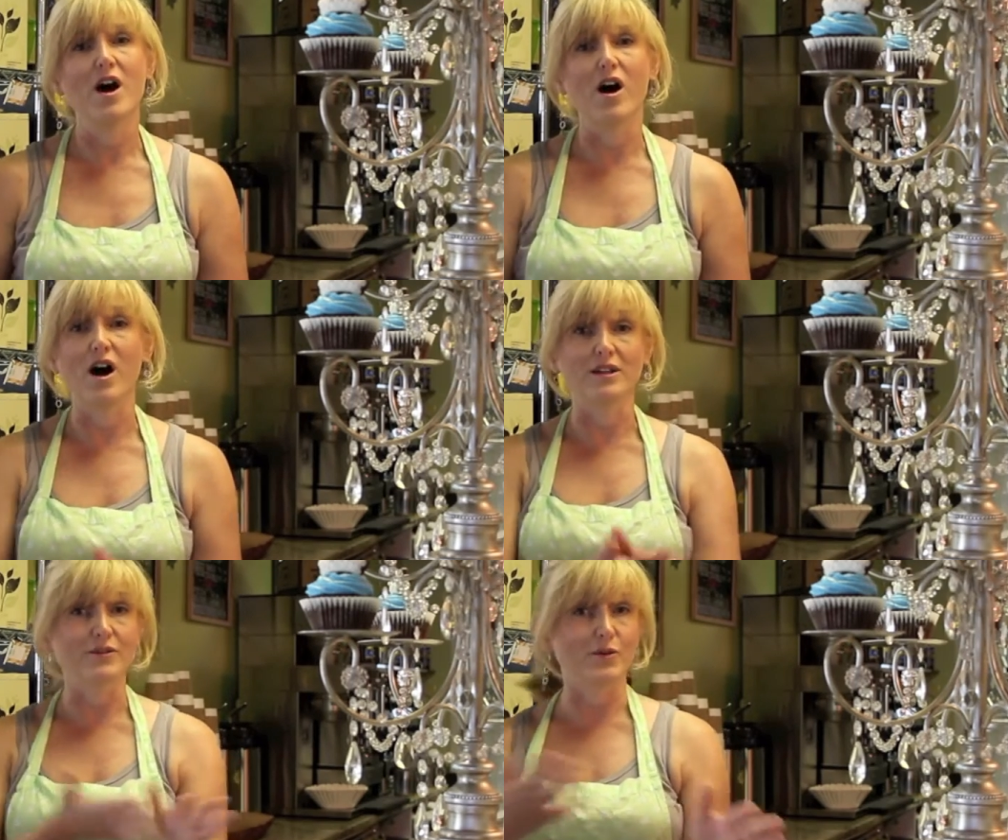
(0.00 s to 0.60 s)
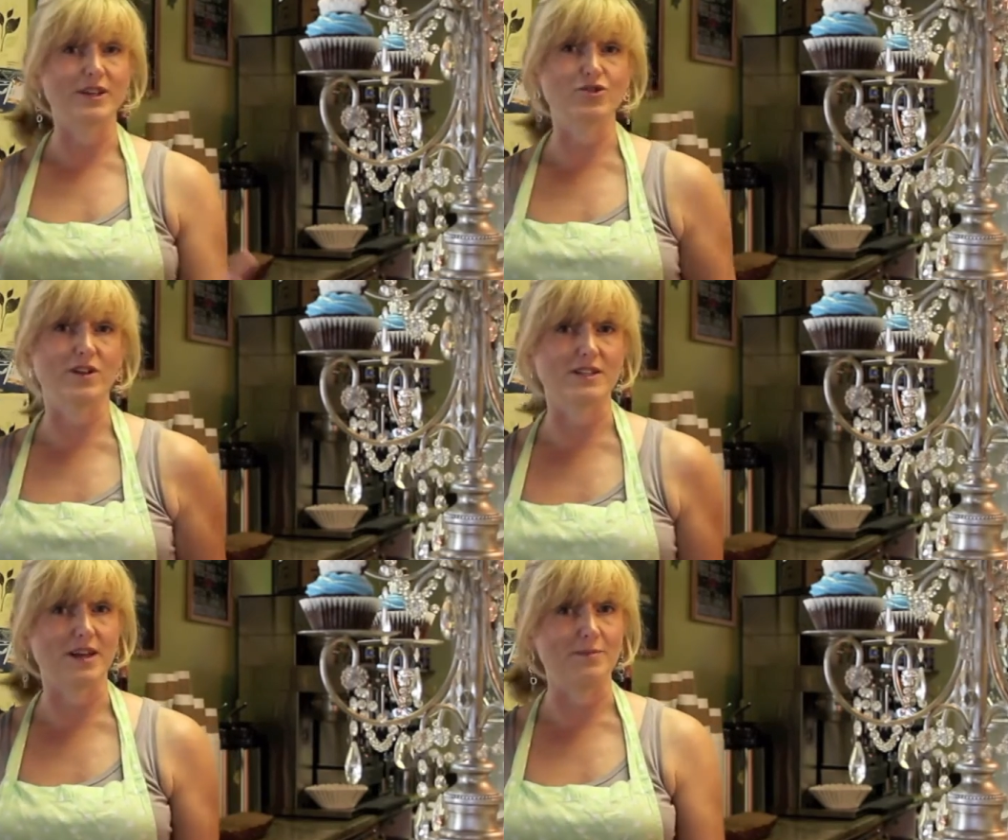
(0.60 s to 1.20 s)
All of the
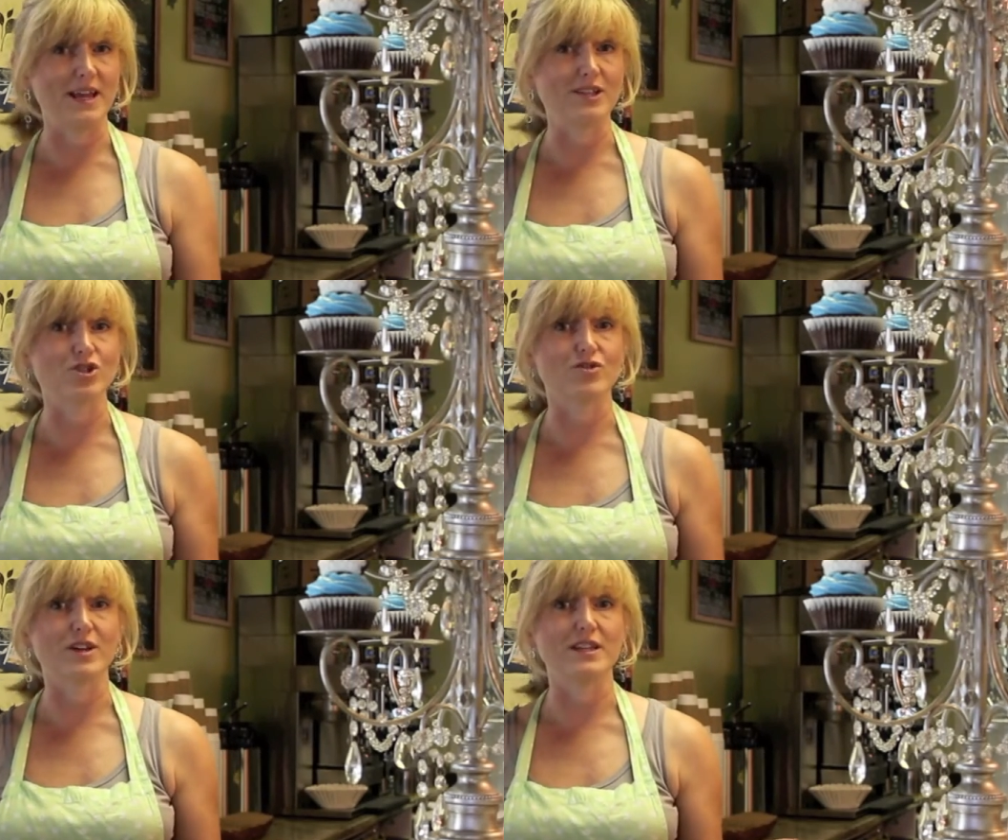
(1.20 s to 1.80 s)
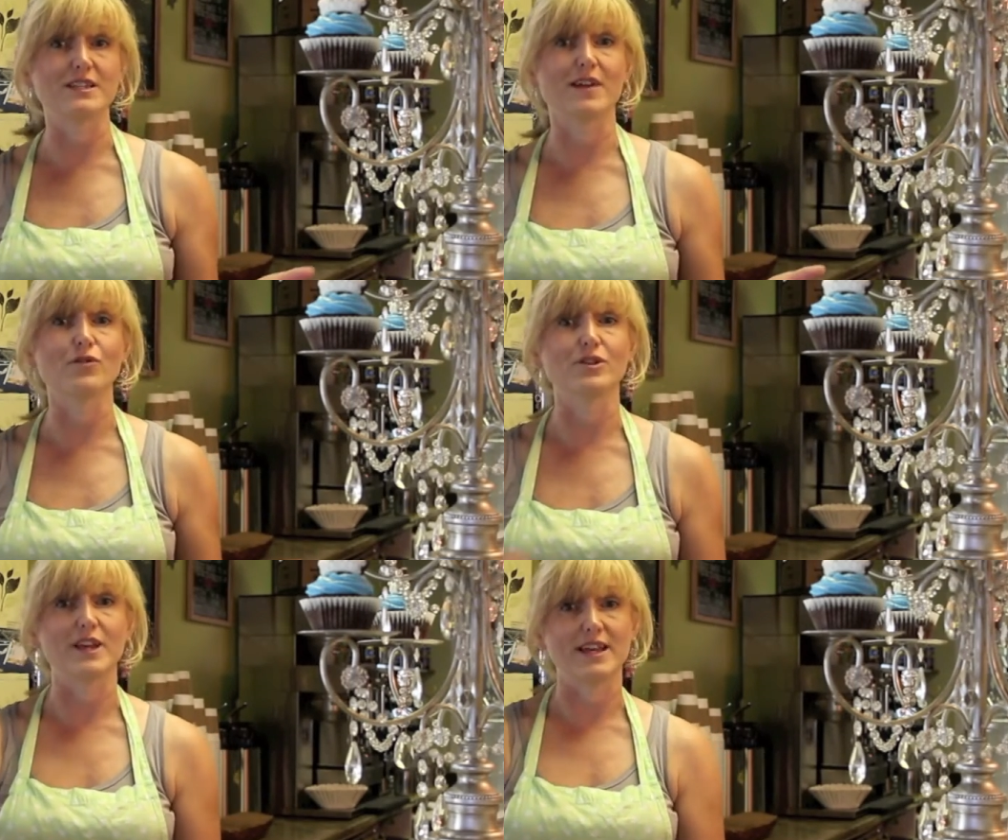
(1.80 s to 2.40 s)
restaurants on Main Street
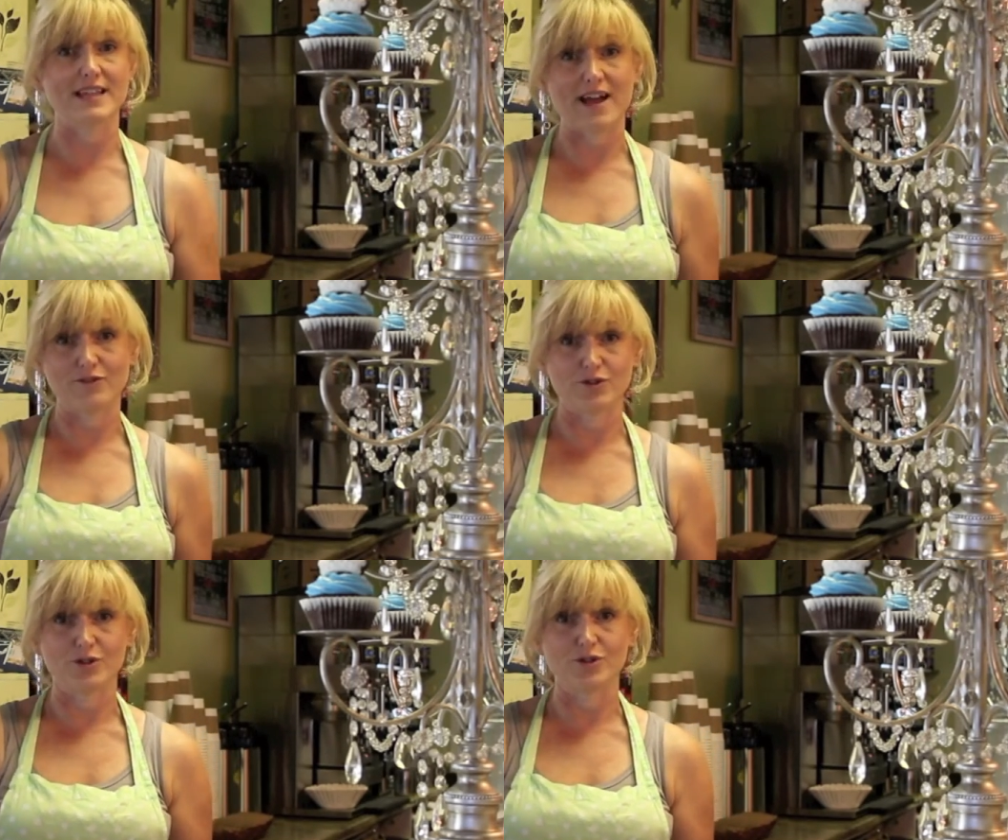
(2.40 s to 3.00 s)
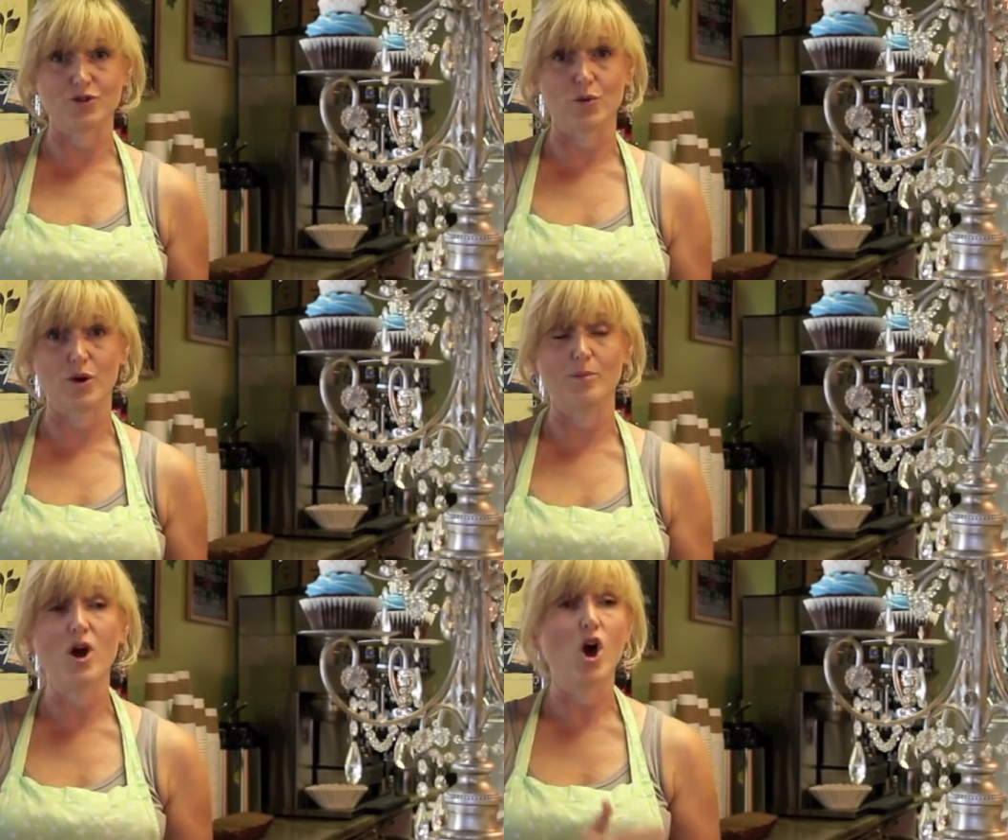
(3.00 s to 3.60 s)
several days after the
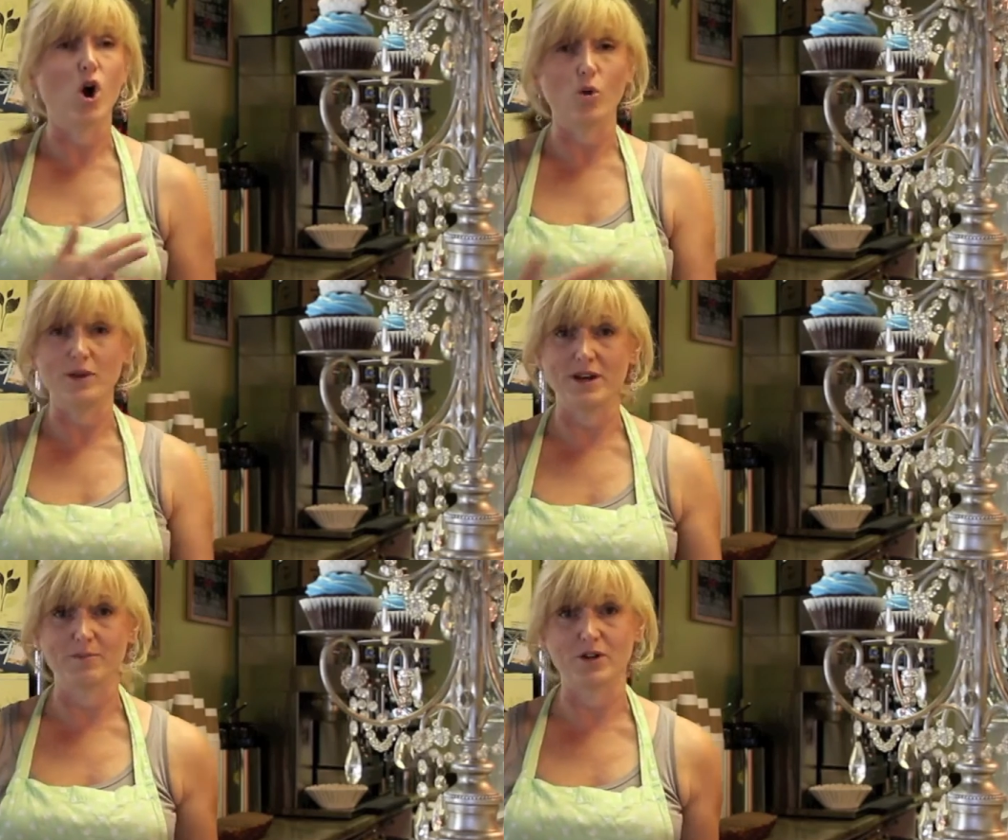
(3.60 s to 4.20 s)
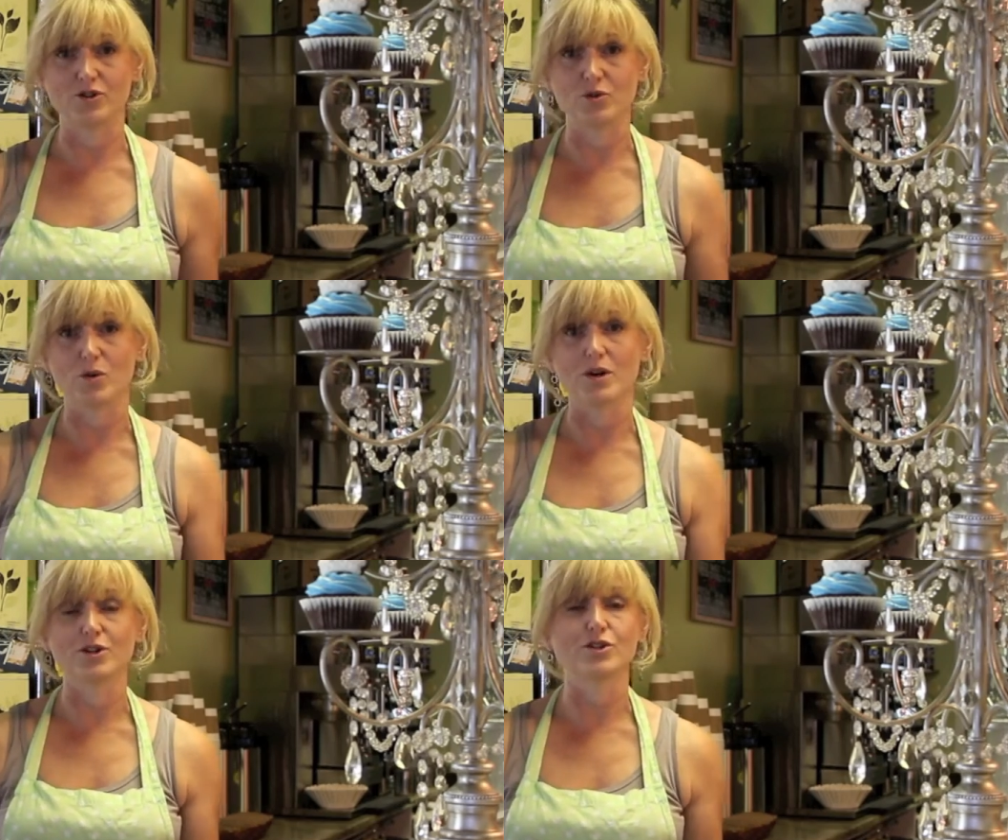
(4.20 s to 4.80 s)
storm opened up their
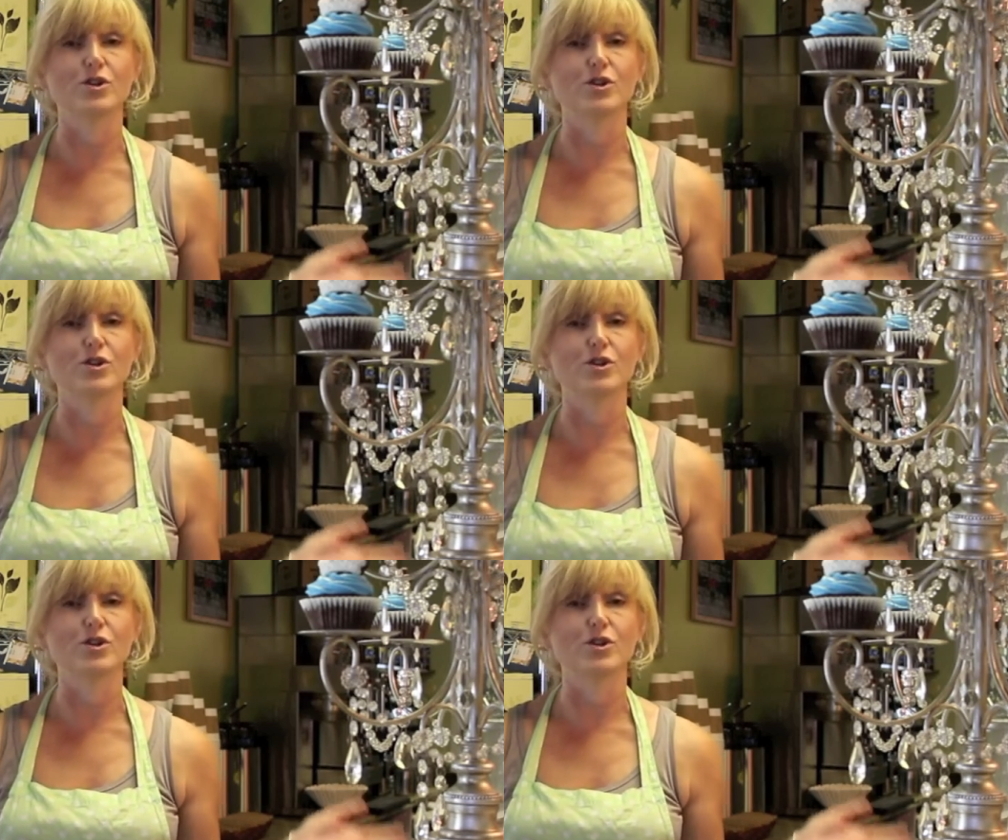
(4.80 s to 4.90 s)
doors,